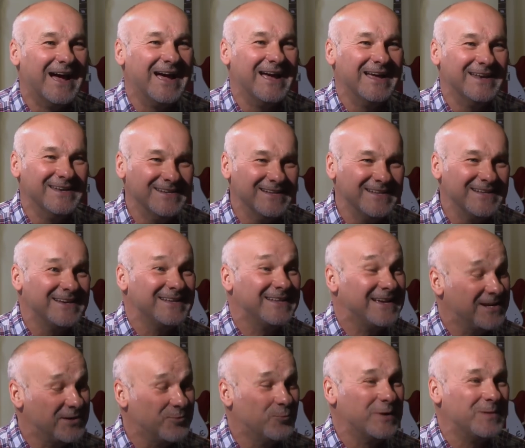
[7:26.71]
And they
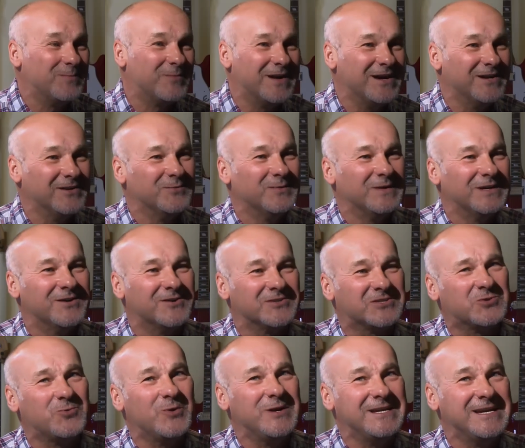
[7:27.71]
had a whip round, and we got
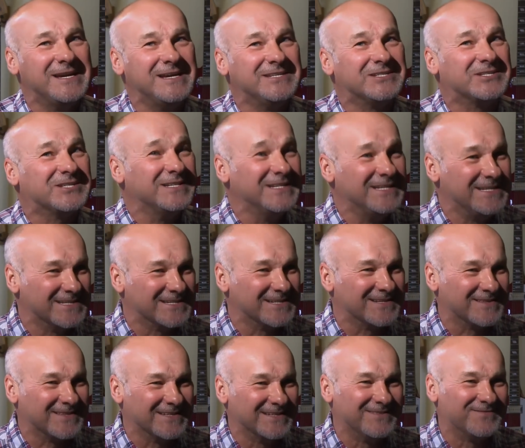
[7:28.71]
twenty-eight shillings, I
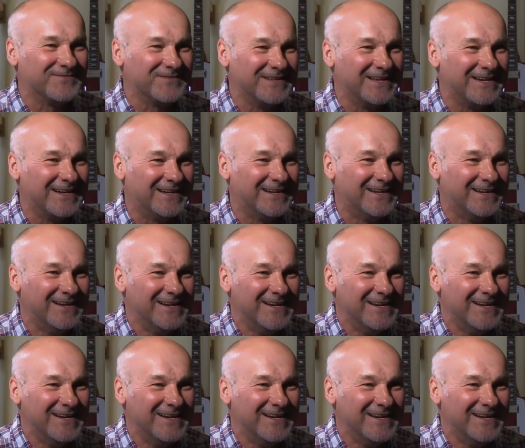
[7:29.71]
think, for that.